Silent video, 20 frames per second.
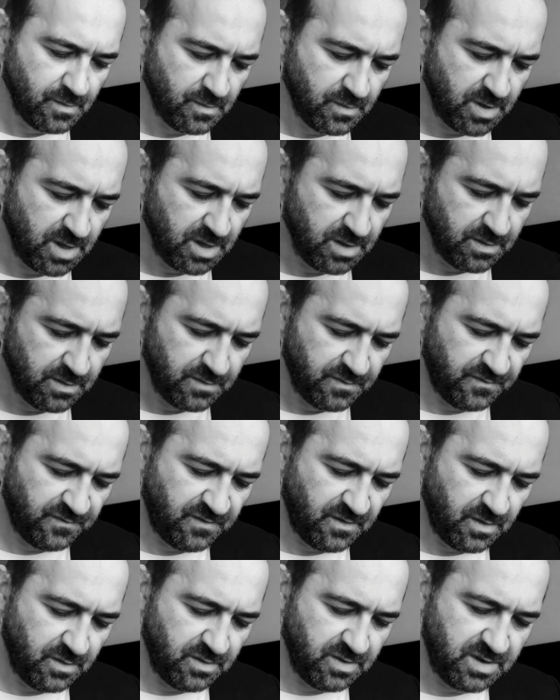Okay,
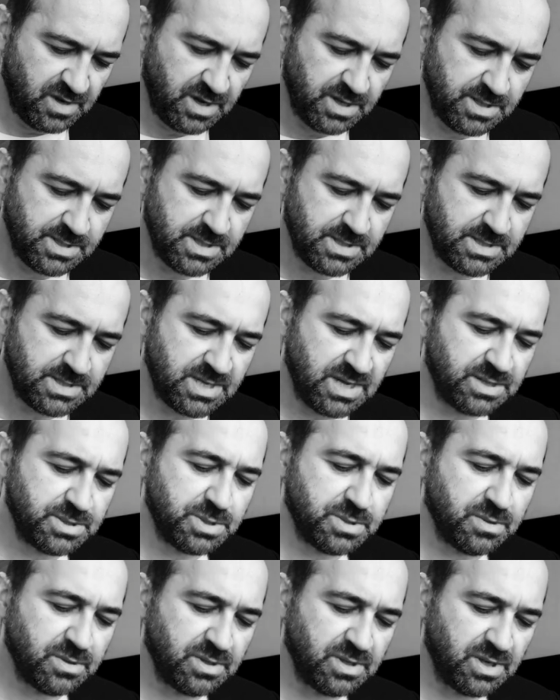so it is
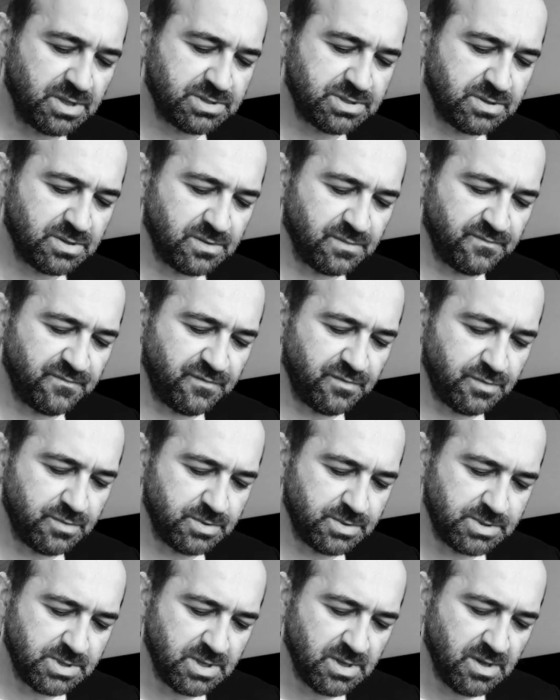essential not to
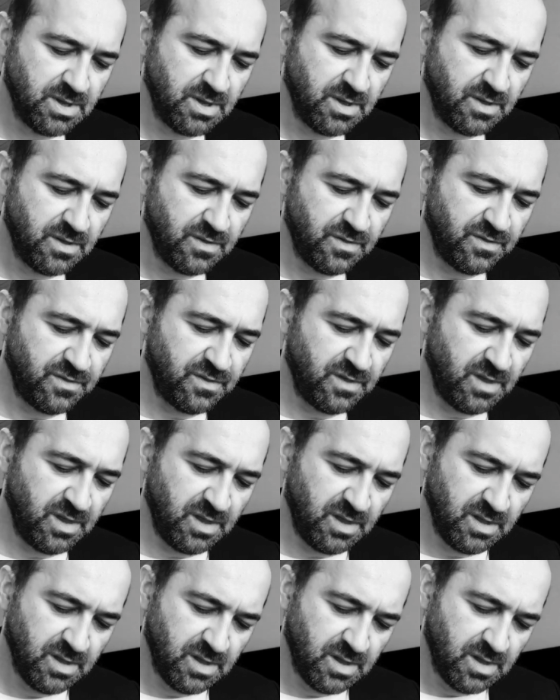confuse
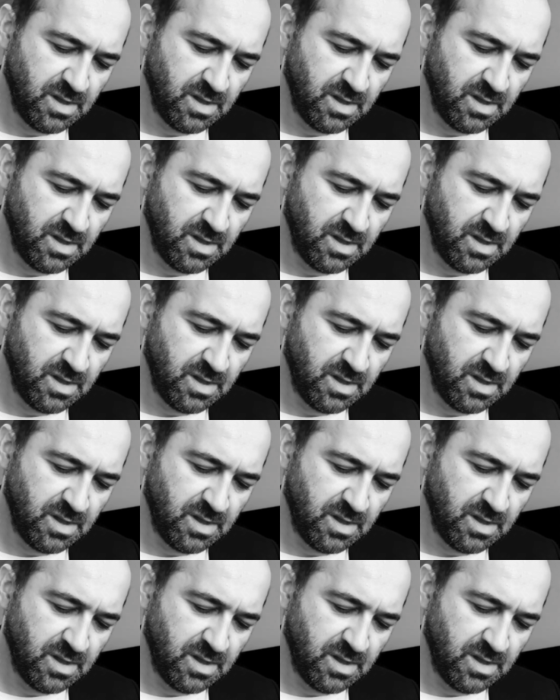the